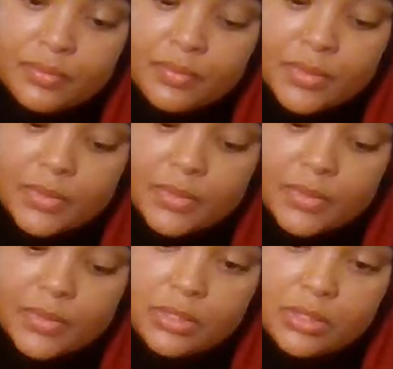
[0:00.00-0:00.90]
And I'll
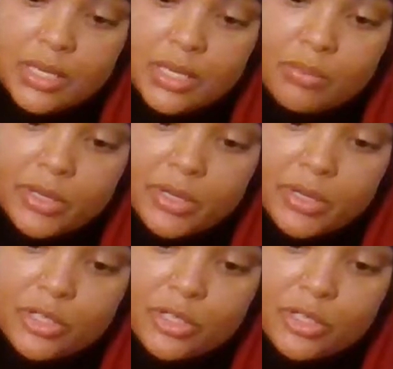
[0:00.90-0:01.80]
see how much will
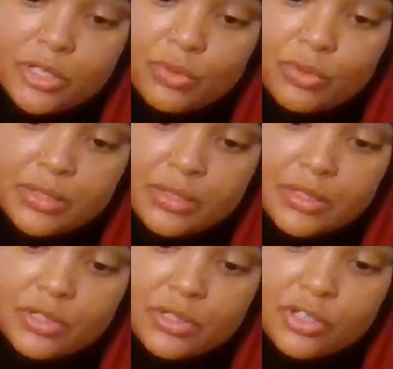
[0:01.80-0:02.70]
fit into this
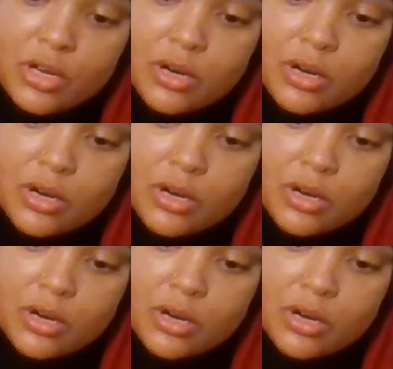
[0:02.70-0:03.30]
jar.